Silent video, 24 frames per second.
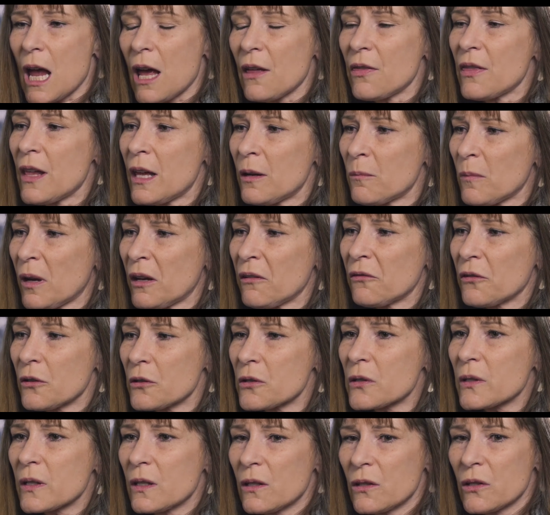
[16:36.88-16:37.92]
And then my
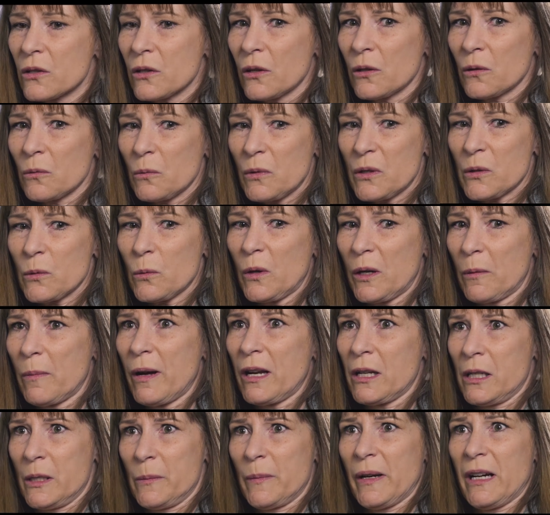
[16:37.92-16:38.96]
first concern was what
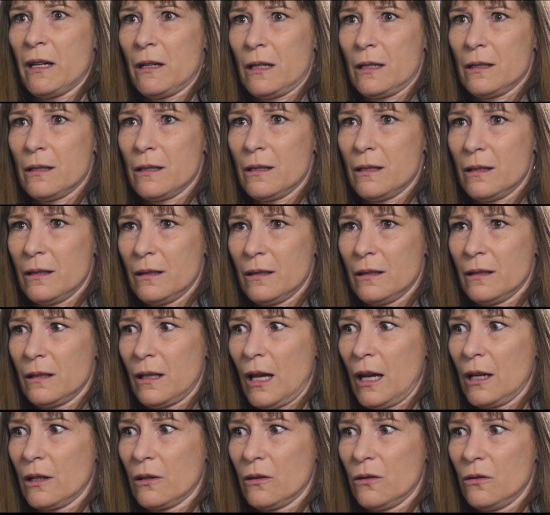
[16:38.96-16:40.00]
about his parents?
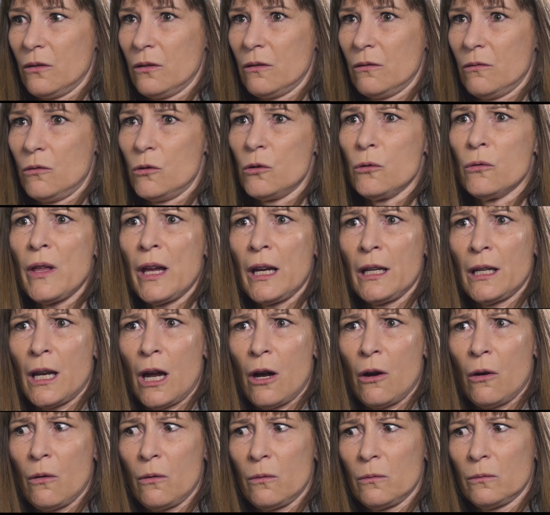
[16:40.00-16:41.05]
Like, do they
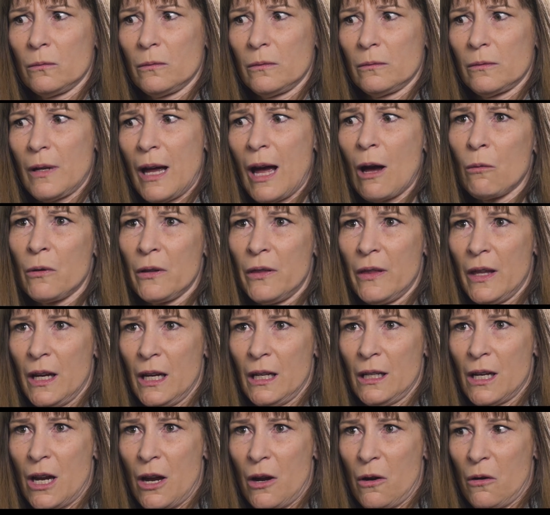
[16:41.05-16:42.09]
know? How would
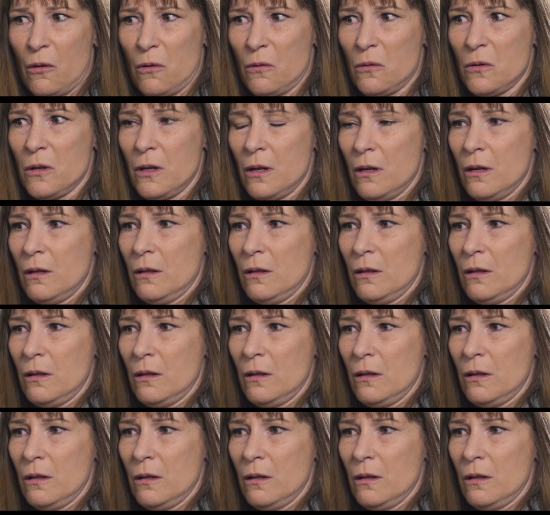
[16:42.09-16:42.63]
they know?